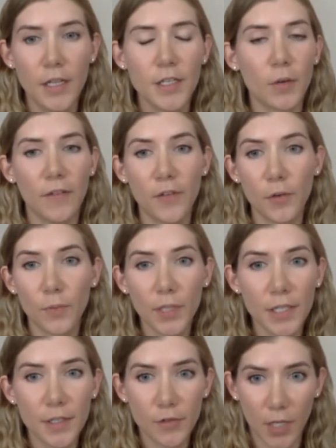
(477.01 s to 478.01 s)
So if you're
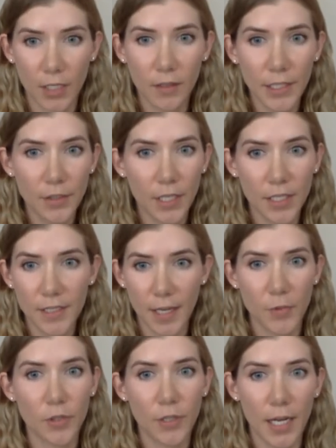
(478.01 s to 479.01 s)
really struggling to
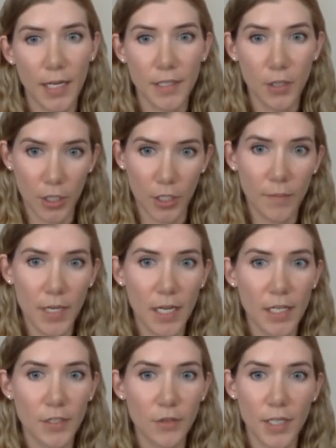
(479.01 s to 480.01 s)
conceptualize an
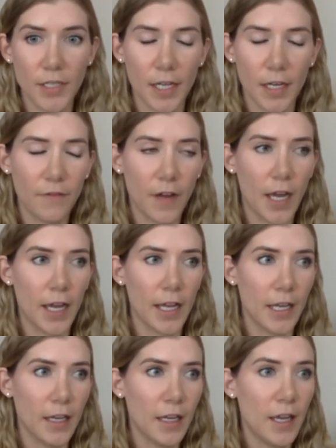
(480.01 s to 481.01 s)
argument and to identify